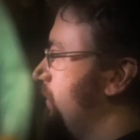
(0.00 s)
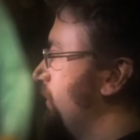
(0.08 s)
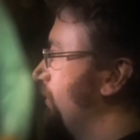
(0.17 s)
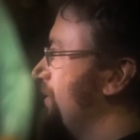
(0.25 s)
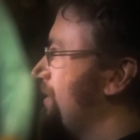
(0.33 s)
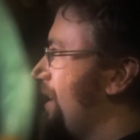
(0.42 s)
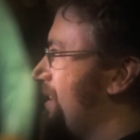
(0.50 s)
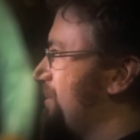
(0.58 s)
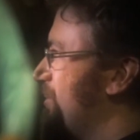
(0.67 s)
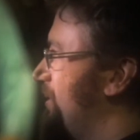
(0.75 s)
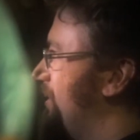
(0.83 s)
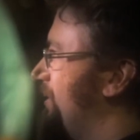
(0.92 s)
Children's
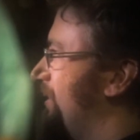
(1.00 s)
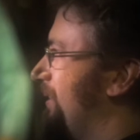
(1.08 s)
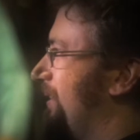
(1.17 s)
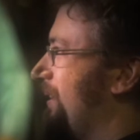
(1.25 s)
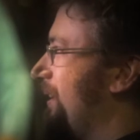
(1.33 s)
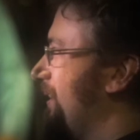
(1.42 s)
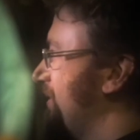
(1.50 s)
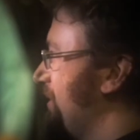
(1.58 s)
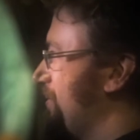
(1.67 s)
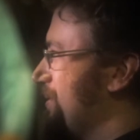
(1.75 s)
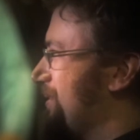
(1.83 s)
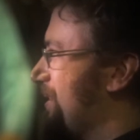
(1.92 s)
Hospital, It's
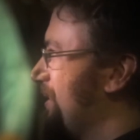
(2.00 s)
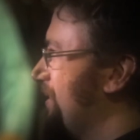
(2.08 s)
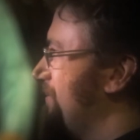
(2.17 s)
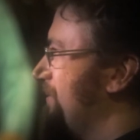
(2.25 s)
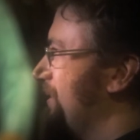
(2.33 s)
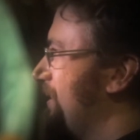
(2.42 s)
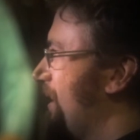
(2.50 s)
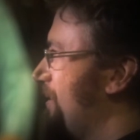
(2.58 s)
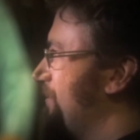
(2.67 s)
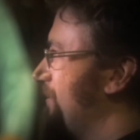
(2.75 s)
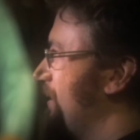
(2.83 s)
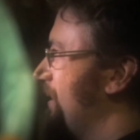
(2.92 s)
Always Sunny in
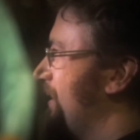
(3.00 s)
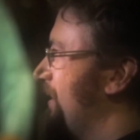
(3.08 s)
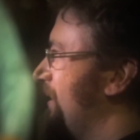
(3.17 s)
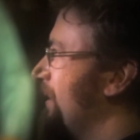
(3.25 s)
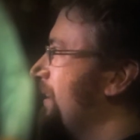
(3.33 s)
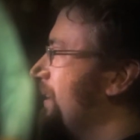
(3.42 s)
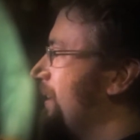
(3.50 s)
Philadelphia,